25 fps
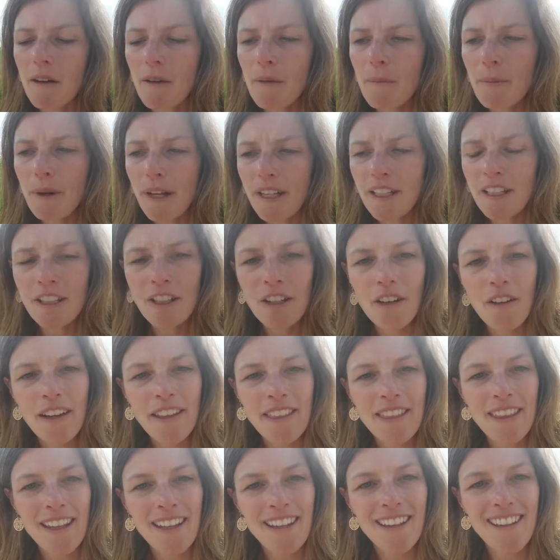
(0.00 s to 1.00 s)
But, you know, I
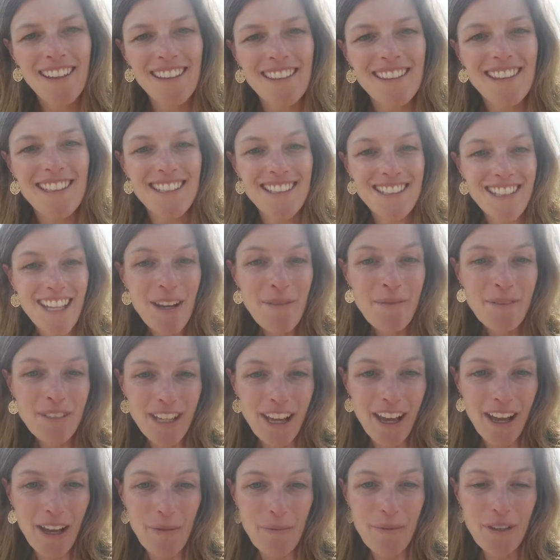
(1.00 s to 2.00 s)
think at the same
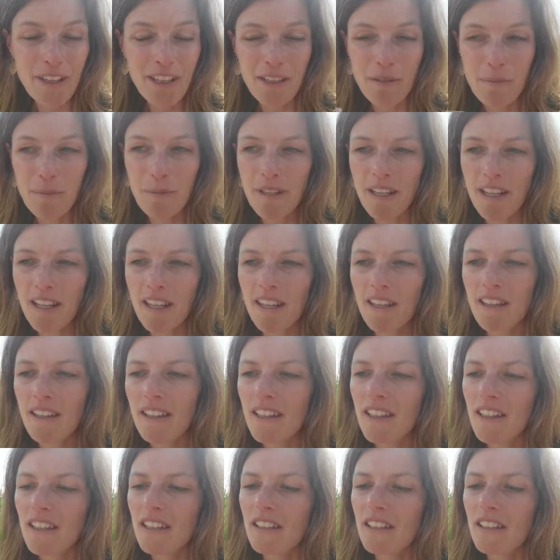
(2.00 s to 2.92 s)
time, it could be